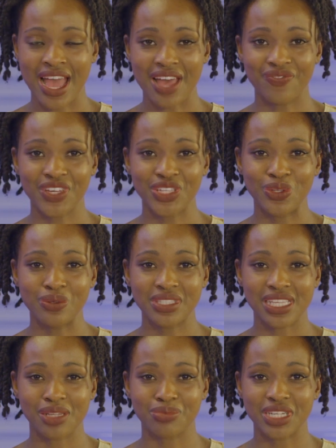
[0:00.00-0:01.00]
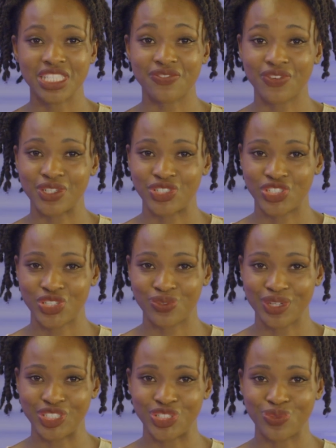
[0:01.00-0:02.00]
FAU celebrates First
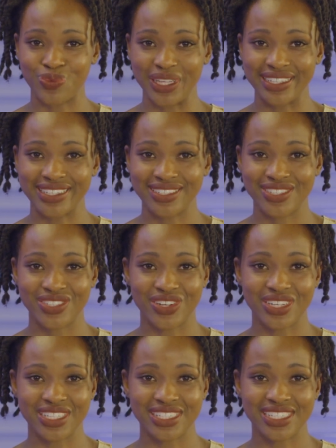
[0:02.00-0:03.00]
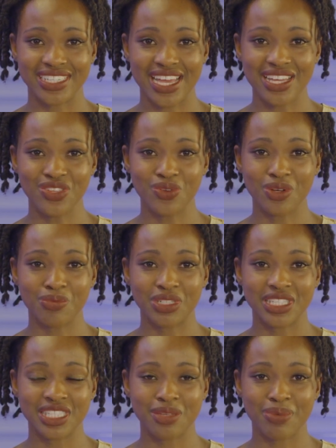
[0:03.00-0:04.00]
Generation Week. Starting today, you can
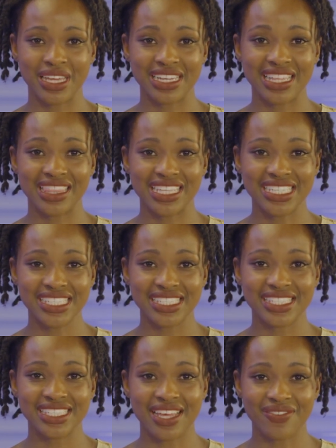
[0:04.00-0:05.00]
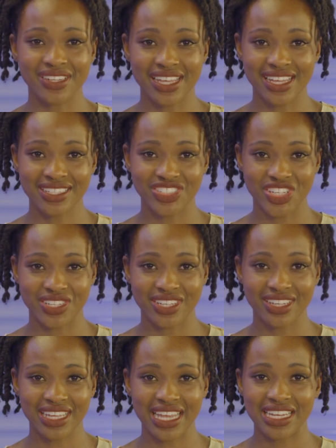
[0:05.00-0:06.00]
participate in this 7-day
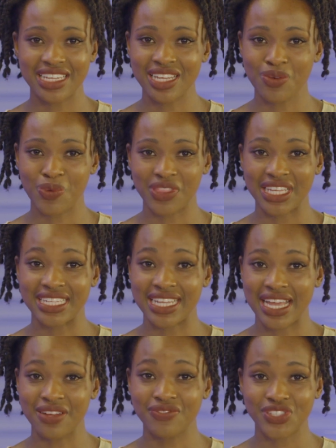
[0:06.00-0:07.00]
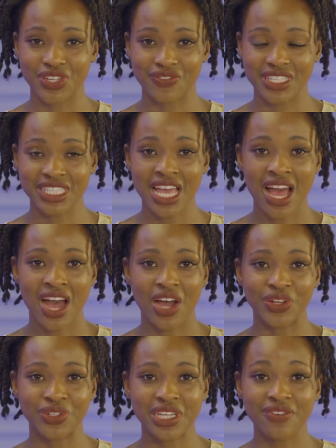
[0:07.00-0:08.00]
agenda ending with a day of service
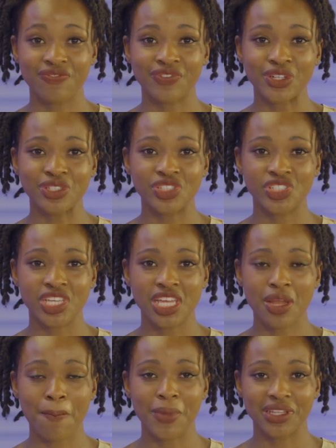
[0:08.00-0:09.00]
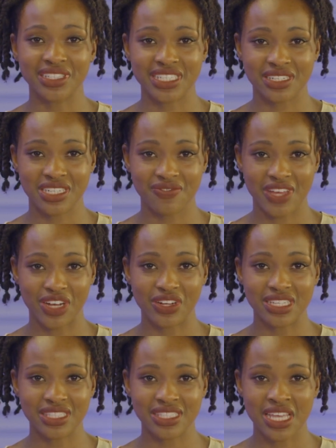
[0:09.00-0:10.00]
honoring First Gen military
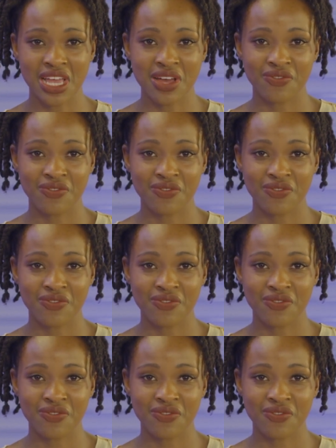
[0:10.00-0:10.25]
veterans.